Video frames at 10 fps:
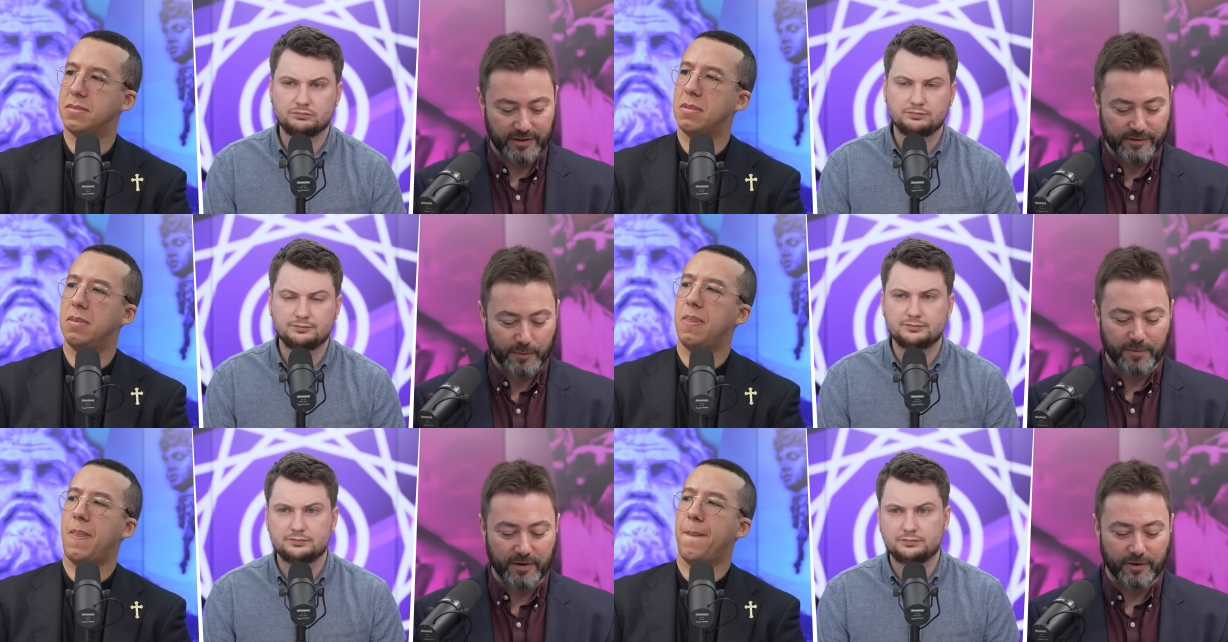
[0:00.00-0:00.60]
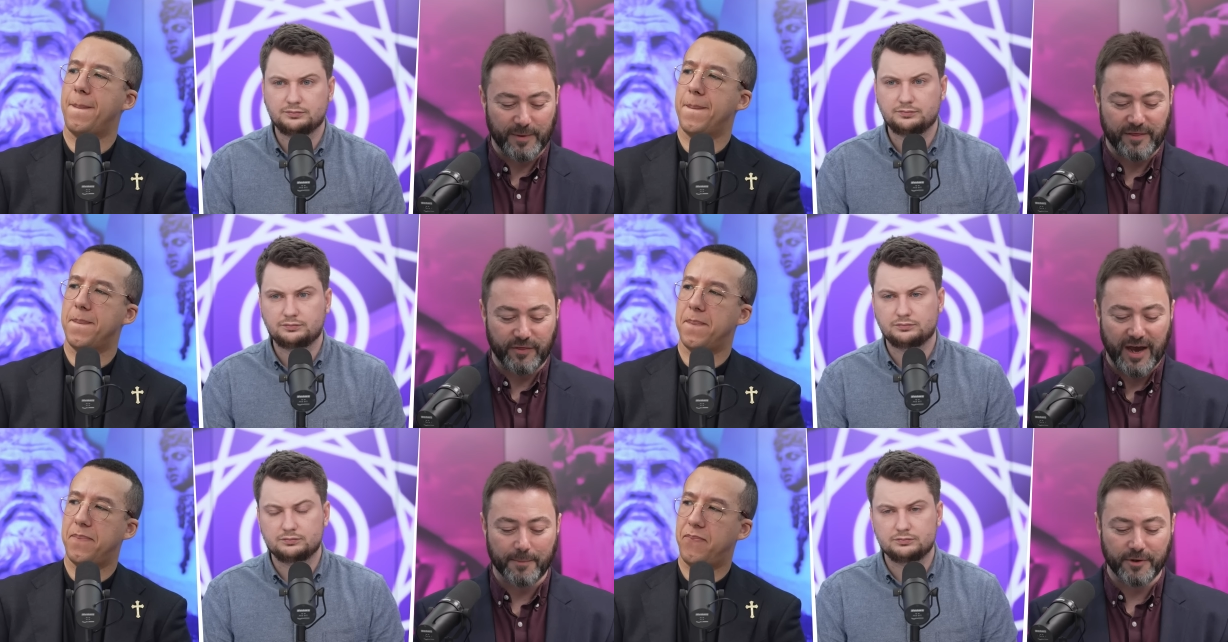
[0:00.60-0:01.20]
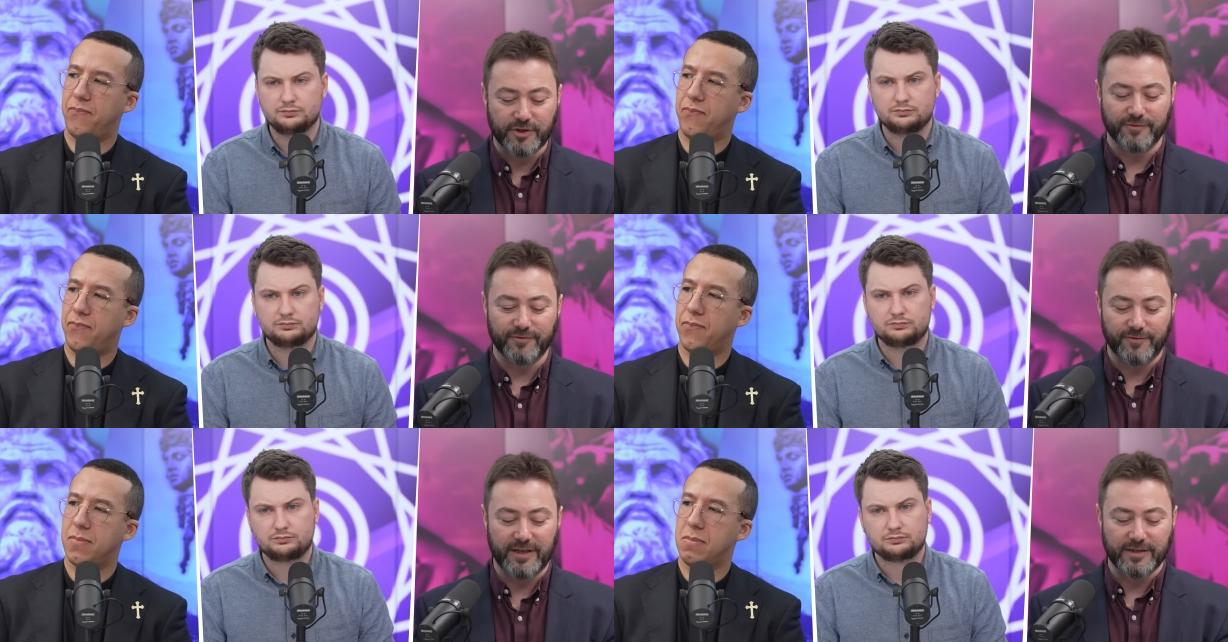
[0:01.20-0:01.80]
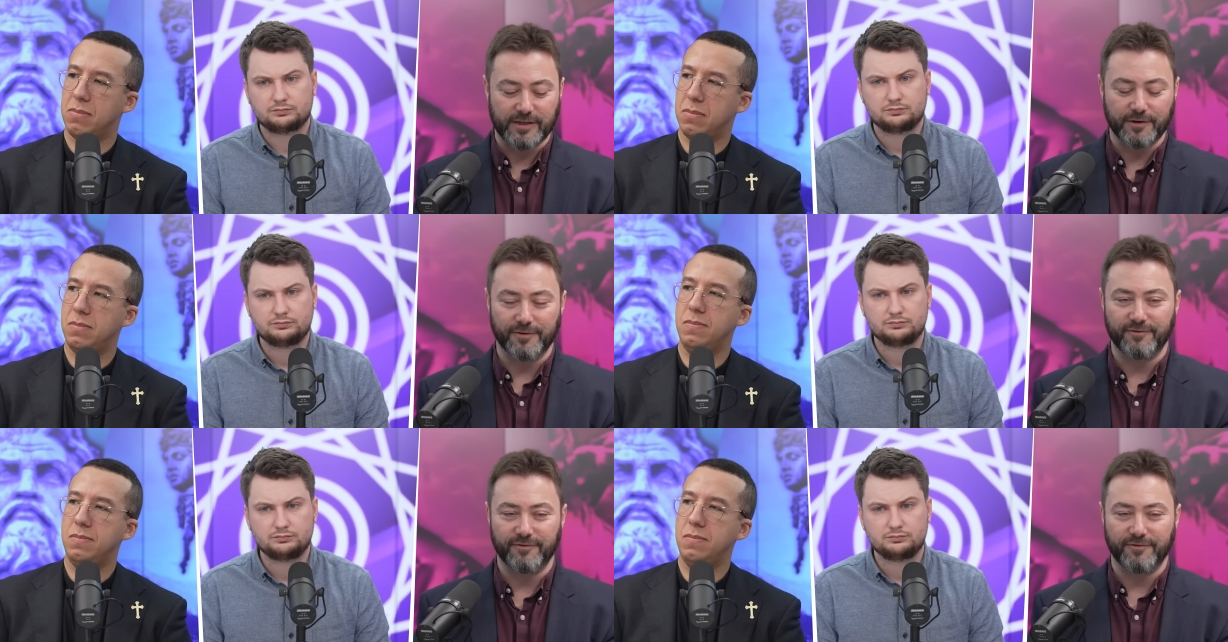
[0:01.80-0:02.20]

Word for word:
Speaker 1: Now, it's probably not going to be that much insider